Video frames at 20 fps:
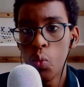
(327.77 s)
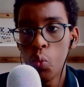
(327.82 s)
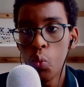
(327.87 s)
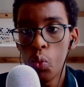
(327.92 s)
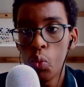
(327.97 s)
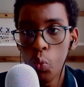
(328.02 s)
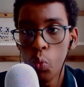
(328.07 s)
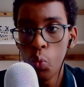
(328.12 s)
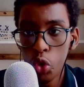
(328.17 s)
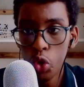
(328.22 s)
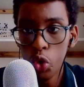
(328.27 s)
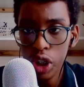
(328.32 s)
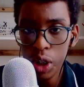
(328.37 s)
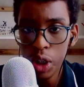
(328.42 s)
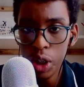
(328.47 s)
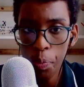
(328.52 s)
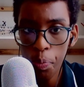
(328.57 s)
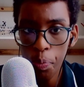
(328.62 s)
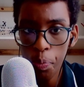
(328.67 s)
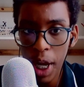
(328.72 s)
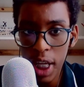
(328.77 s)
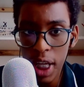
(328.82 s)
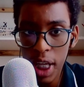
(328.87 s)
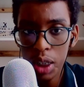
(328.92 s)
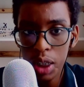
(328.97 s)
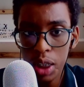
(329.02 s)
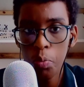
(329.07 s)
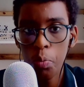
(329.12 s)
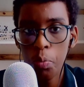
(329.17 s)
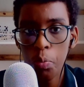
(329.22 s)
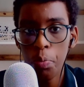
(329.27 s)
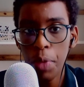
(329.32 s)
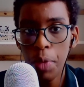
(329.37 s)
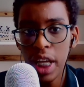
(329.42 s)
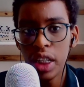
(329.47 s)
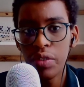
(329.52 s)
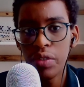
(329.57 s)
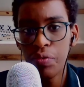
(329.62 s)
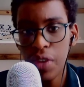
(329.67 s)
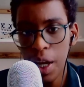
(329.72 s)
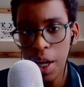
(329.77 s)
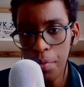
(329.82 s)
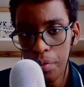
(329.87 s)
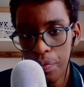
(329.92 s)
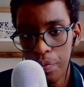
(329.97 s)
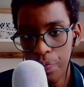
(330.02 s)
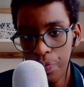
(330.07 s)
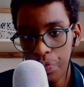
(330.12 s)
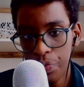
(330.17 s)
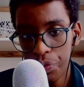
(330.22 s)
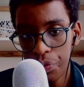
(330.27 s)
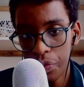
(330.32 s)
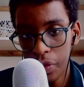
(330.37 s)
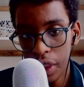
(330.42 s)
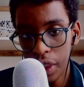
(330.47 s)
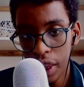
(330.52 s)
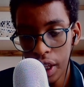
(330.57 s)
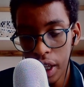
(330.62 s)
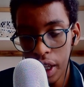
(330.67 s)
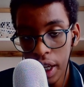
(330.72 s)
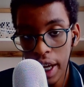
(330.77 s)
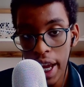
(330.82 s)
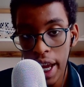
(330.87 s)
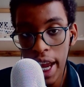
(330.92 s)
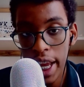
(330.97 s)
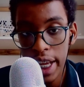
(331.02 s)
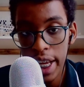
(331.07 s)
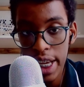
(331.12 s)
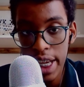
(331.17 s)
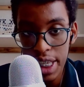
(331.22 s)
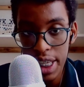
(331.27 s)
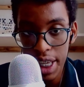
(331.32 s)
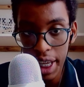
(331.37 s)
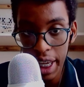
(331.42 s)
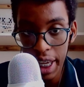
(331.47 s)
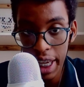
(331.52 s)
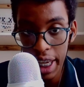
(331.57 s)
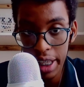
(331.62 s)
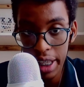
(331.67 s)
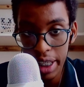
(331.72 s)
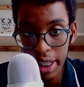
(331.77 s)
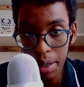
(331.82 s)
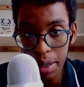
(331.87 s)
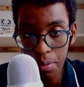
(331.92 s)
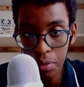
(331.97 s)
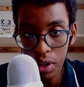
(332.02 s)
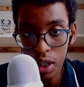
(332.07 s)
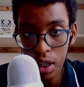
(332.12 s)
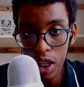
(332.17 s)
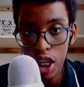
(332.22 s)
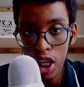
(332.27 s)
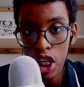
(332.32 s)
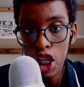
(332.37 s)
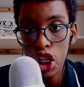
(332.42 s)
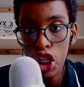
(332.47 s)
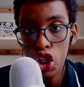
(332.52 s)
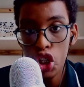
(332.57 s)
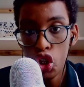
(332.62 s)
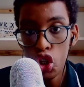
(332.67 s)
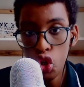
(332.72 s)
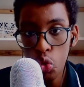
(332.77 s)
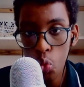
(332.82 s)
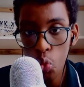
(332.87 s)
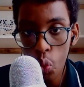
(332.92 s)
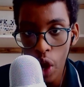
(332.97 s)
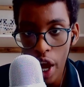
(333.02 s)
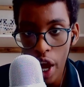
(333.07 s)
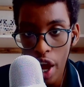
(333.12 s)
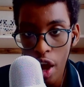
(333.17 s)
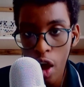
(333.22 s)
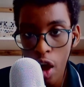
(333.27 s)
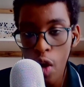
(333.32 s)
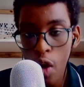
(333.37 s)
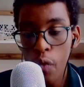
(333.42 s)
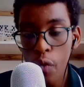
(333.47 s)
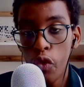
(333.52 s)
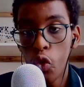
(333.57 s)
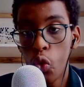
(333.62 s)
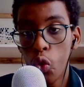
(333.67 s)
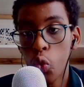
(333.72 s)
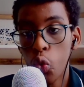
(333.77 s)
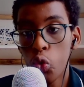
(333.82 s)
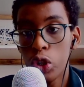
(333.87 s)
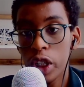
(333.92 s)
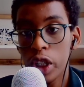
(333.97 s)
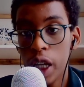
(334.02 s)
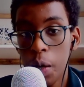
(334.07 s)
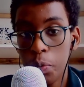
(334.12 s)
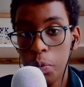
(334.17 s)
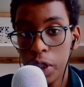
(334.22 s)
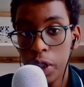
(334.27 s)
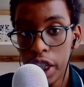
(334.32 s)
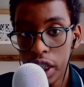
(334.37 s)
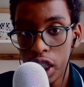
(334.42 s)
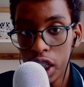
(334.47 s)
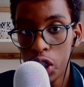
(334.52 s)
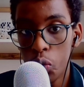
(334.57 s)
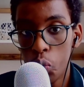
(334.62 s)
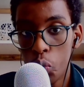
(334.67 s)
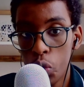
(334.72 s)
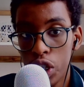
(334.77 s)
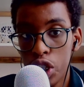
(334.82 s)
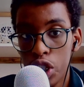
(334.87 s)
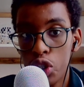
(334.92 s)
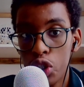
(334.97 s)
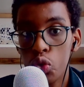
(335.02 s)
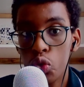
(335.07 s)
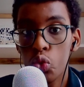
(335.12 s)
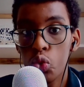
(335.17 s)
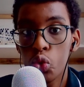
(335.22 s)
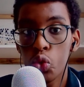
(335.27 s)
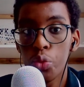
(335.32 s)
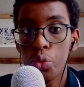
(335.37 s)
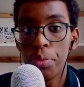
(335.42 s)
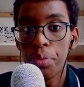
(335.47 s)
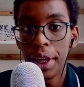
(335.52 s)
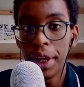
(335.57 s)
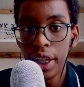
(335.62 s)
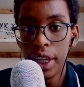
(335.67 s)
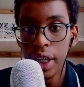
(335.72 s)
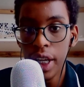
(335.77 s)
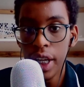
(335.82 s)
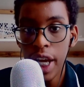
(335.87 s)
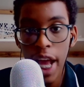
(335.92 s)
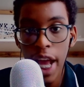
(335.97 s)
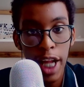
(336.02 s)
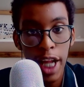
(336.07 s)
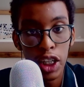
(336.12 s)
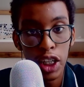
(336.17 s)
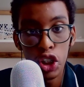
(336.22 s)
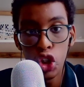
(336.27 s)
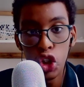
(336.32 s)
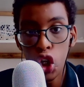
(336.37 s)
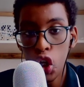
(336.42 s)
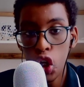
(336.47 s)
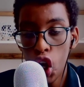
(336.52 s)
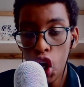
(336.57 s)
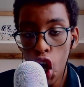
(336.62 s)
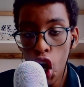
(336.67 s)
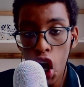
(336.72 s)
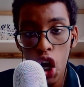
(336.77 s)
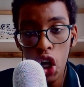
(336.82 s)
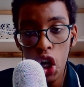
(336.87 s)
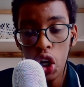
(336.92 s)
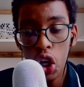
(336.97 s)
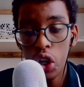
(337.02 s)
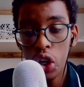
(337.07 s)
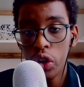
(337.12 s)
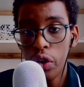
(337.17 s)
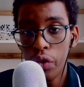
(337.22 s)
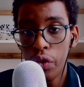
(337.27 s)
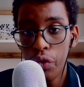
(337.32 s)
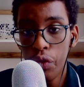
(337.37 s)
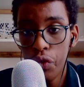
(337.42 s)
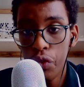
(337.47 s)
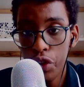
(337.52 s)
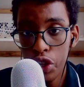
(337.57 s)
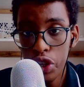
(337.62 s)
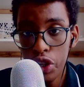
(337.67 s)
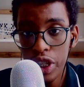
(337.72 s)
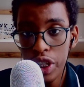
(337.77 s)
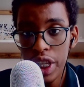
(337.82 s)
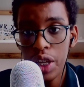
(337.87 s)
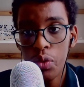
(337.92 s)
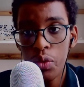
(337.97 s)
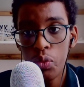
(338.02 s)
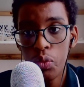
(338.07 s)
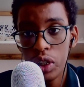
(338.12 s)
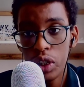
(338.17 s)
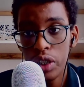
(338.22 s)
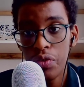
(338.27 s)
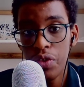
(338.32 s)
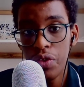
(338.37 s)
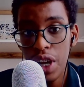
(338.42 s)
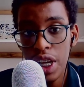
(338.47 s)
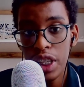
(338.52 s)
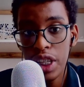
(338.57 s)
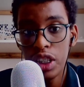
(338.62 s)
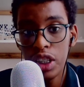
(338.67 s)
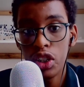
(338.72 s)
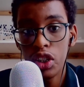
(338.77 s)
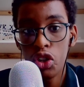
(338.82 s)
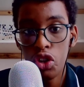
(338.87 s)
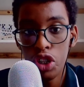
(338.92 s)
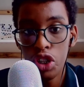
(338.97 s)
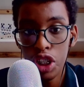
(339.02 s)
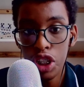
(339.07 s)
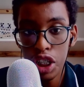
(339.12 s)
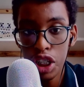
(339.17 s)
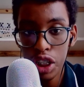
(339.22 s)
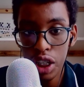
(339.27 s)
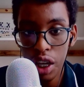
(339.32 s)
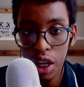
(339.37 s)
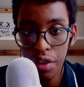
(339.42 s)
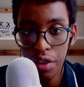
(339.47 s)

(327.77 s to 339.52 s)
would plus base verb. And here's a key tip. Use where for all subjects with to be, and do not confuse it with first conditional.